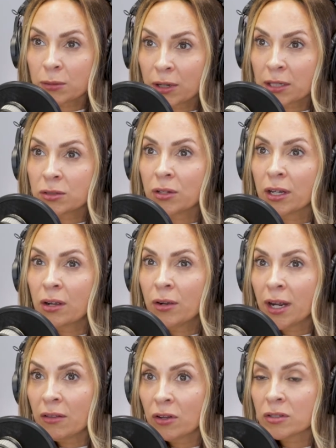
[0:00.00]
progressed, we're like,
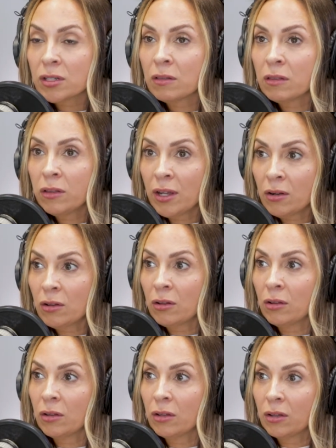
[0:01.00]
okay, there's a
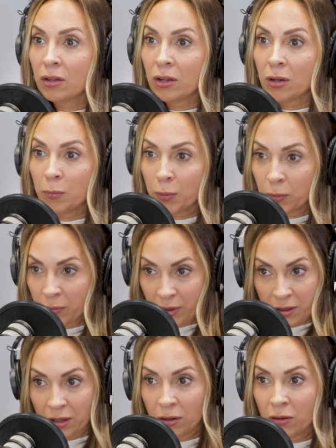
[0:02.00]
little
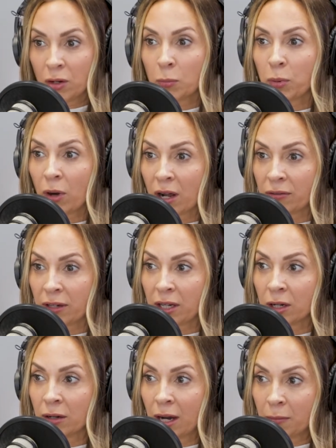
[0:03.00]
profit
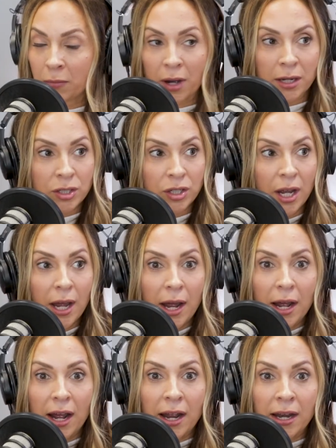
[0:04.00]
here, not much.
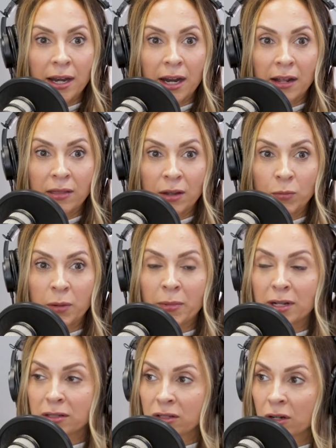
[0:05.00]
And then we
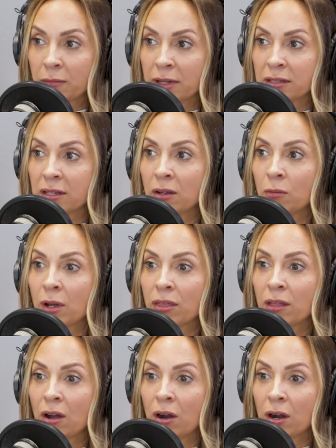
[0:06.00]
started messing with
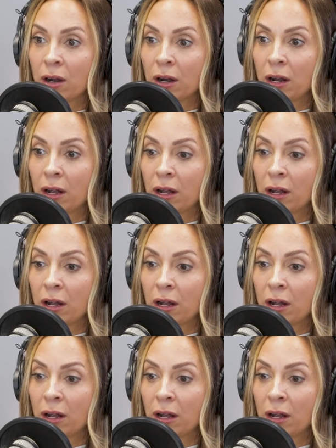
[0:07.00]
our